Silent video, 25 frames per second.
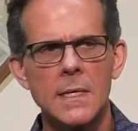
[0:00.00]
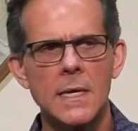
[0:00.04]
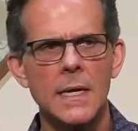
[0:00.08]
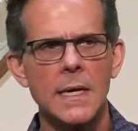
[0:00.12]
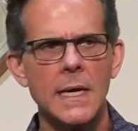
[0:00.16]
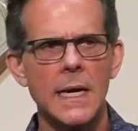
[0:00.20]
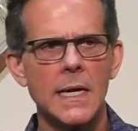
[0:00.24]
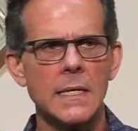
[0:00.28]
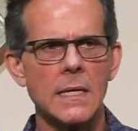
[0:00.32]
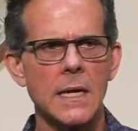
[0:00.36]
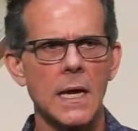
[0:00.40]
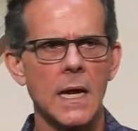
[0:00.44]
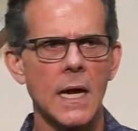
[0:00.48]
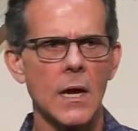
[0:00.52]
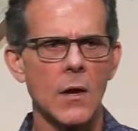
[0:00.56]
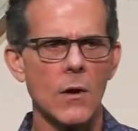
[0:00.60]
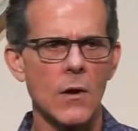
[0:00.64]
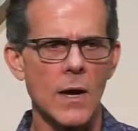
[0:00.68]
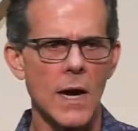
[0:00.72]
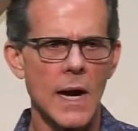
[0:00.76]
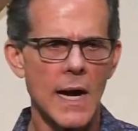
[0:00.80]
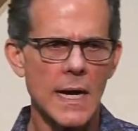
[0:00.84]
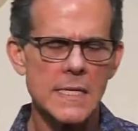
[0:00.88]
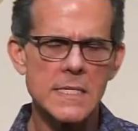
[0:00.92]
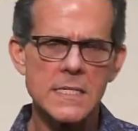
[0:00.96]
and
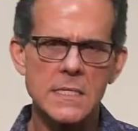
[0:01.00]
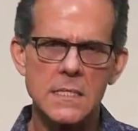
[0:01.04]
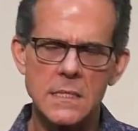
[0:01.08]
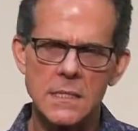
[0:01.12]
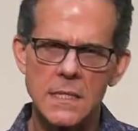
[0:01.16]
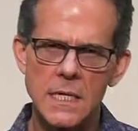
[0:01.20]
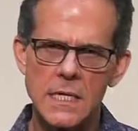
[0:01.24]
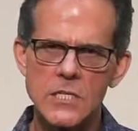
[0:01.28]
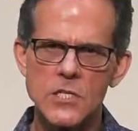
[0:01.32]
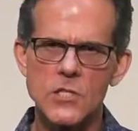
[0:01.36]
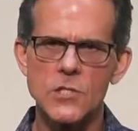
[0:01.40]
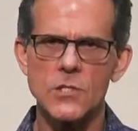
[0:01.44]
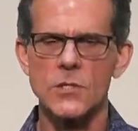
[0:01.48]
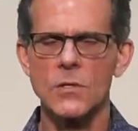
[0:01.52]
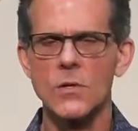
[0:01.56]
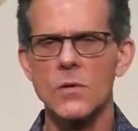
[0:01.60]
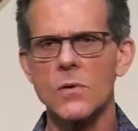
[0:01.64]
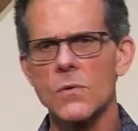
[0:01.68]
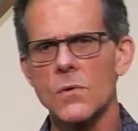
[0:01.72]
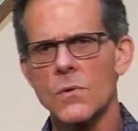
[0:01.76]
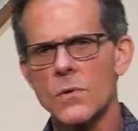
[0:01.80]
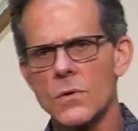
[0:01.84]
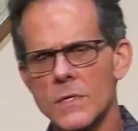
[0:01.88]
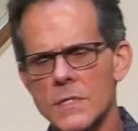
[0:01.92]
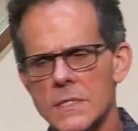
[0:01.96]
our isolation,
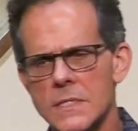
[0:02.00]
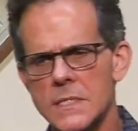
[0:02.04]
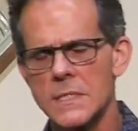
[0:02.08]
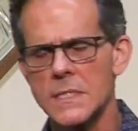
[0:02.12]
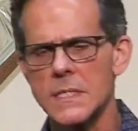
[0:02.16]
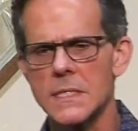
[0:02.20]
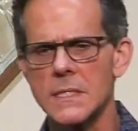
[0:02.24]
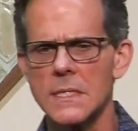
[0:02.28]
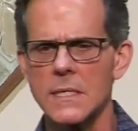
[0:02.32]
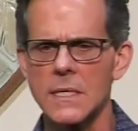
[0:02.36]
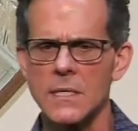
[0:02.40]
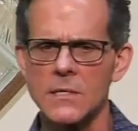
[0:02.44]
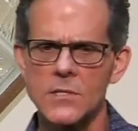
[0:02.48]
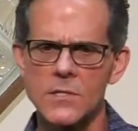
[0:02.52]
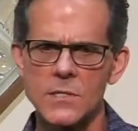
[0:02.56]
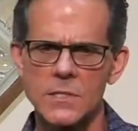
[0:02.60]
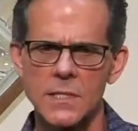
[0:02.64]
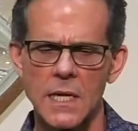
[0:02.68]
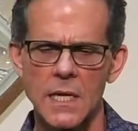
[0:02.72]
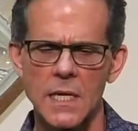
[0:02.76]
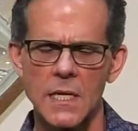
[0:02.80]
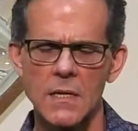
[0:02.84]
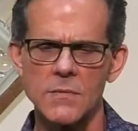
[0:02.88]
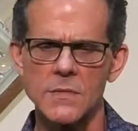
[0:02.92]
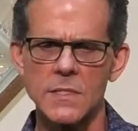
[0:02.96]
quarantining
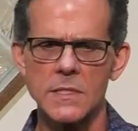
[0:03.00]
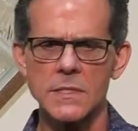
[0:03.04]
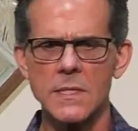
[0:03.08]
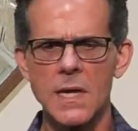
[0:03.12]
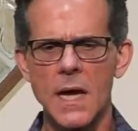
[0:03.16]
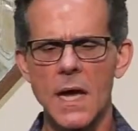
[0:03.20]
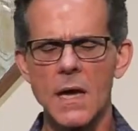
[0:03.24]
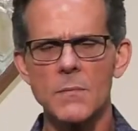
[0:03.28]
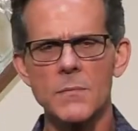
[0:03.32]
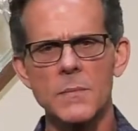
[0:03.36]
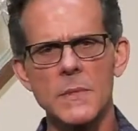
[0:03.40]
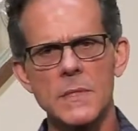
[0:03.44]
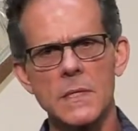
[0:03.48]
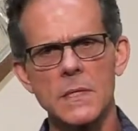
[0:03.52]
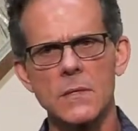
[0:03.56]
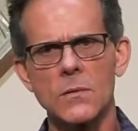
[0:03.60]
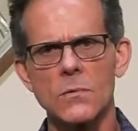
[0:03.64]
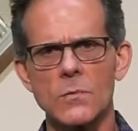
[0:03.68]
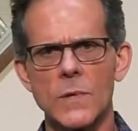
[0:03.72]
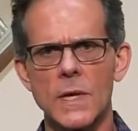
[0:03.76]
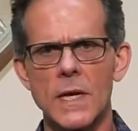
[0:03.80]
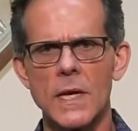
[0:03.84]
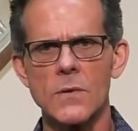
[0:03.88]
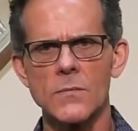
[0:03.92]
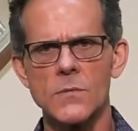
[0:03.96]
ourselves and not being
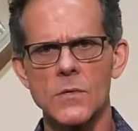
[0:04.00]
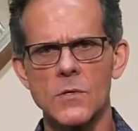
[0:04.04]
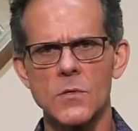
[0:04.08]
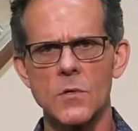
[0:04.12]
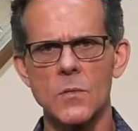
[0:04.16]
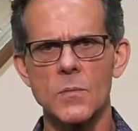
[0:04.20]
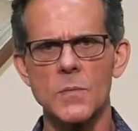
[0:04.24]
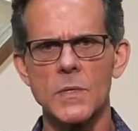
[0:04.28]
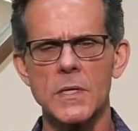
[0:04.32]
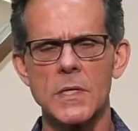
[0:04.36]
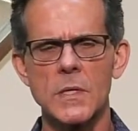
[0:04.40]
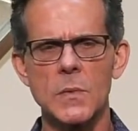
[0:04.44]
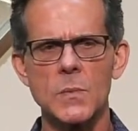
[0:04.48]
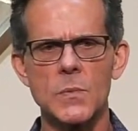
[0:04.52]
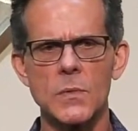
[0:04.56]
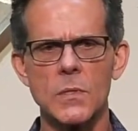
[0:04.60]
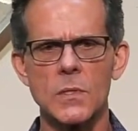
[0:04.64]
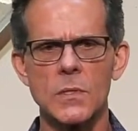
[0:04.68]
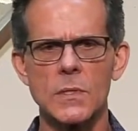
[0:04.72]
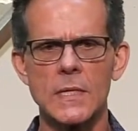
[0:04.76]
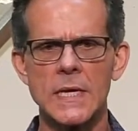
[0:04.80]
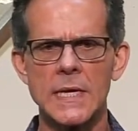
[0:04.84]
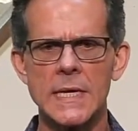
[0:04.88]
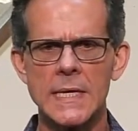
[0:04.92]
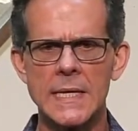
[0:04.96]
around other
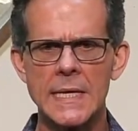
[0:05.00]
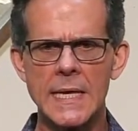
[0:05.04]
people